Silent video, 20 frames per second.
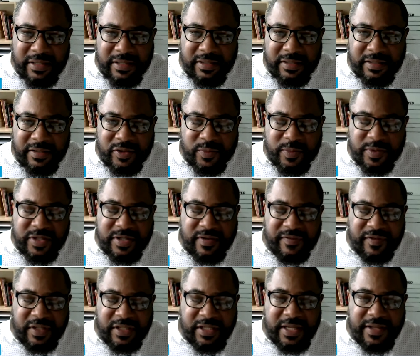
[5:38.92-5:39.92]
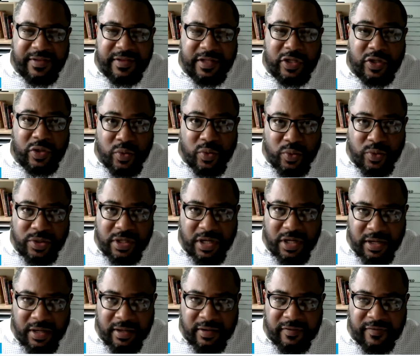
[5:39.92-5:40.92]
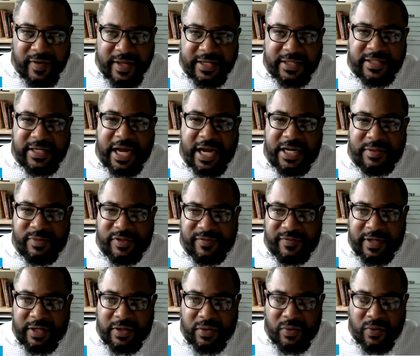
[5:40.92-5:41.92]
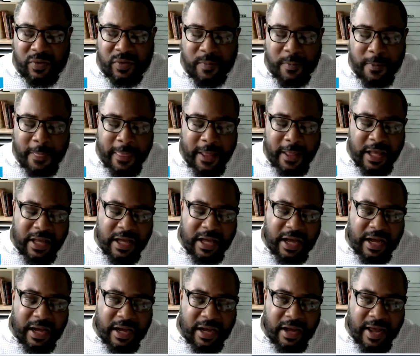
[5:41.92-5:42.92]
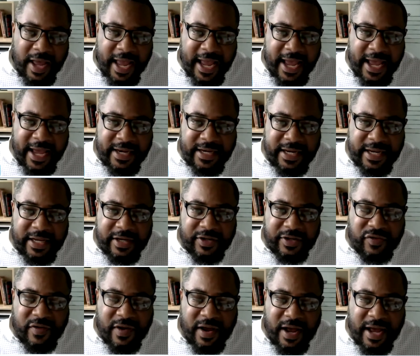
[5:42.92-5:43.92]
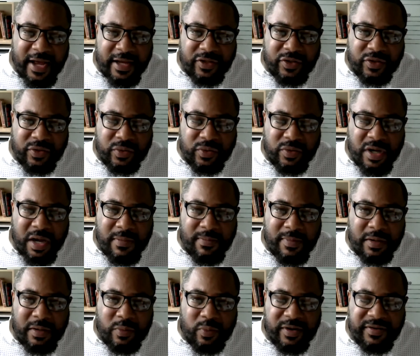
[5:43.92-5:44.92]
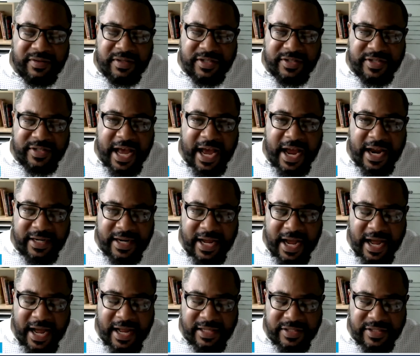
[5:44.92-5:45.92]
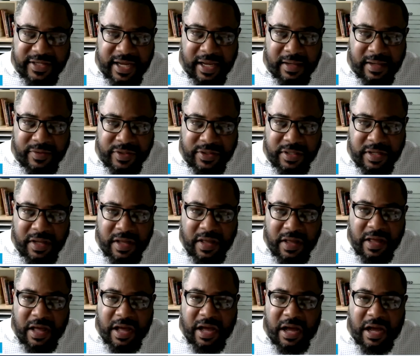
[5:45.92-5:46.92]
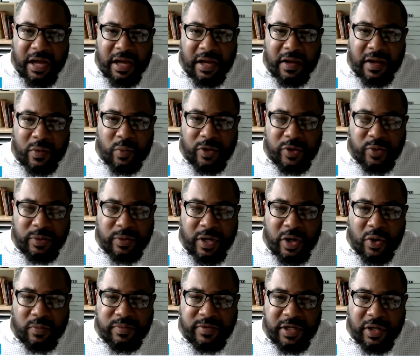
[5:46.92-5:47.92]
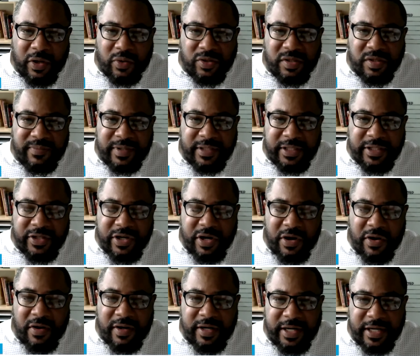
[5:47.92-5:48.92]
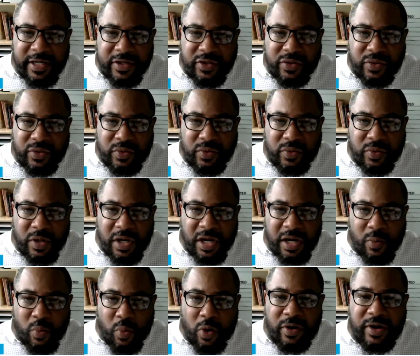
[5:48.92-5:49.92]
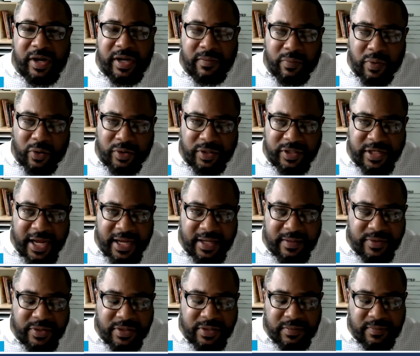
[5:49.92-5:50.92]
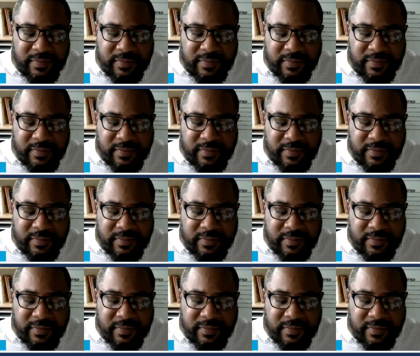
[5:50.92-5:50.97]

specifically in the use of an autonomous vehicle, and in trying to come up with design concepts, which we hope to ultimately turn into working prototypes.